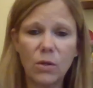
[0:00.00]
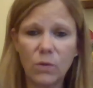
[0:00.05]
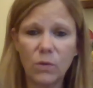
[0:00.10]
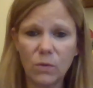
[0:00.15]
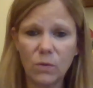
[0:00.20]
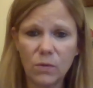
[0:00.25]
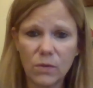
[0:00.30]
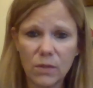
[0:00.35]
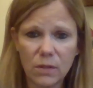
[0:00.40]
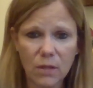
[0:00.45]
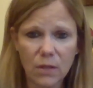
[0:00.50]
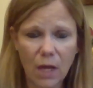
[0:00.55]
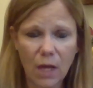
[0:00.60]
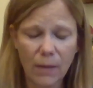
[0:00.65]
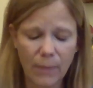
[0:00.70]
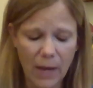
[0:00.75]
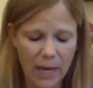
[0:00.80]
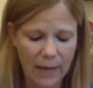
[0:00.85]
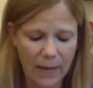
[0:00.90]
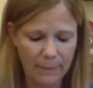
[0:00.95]
whose
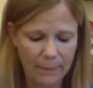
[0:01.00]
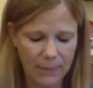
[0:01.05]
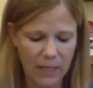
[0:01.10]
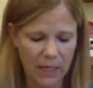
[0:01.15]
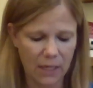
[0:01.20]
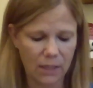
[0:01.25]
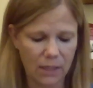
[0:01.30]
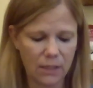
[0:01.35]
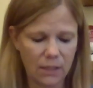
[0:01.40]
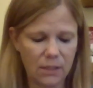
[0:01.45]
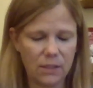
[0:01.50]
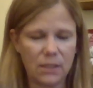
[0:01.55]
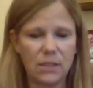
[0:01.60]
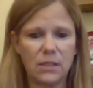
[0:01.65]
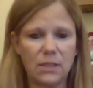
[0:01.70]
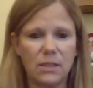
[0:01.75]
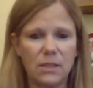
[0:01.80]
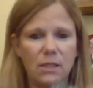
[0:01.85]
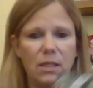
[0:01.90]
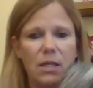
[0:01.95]
I
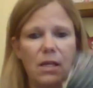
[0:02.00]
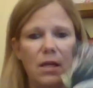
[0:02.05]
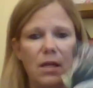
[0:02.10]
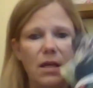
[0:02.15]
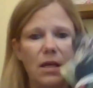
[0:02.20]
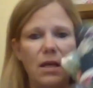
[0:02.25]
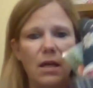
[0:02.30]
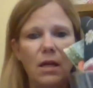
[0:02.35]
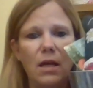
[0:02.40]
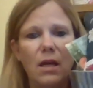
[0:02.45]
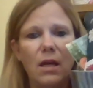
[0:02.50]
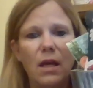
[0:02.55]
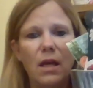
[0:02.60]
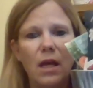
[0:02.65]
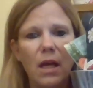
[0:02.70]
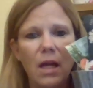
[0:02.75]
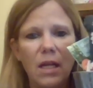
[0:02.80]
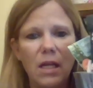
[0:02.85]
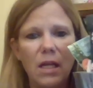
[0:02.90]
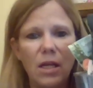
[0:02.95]
picked.
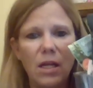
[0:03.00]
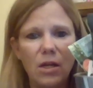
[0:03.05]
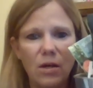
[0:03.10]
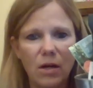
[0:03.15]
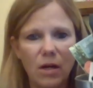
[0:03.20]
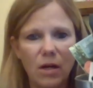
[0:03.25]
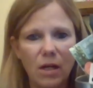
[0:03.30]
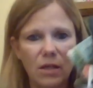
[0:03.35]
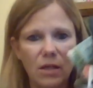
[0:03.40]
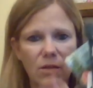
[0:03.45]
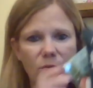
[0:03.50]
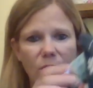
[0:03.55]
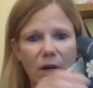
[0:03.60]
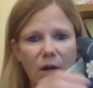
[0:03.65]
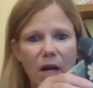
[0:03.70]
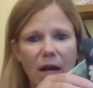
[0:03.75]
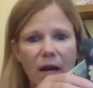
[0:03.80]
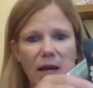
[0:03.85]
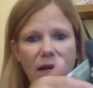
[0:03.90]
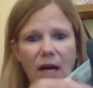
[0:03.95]
And here is
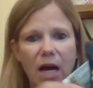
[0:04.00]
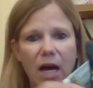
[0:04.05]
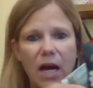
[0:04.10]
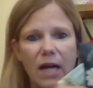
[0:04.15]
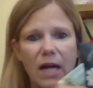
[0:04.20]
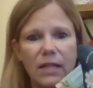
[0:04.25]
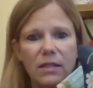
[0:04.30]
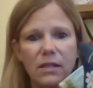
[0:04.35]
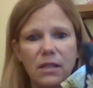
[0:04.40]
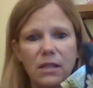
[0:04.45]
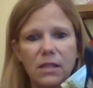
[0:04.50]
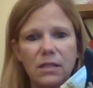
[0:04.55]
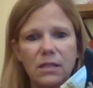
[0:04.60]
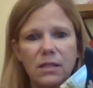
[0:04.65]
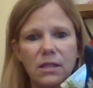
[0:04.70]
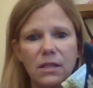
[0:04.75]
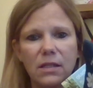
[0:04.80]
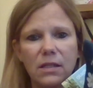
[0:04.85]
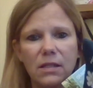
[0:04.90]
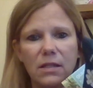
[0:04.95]
what I got. This
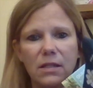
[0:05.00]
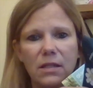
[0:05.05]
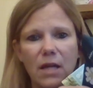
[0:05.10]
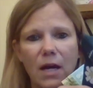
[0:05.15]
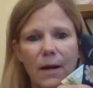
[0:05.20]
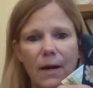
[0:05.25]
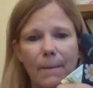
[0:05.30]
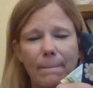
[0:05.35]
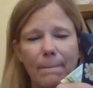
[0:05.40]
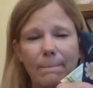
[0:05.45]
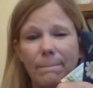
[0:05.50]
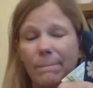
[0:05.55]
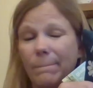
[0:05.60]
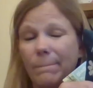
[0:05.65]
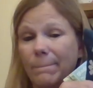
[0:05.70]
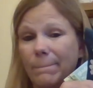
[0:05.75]
is um,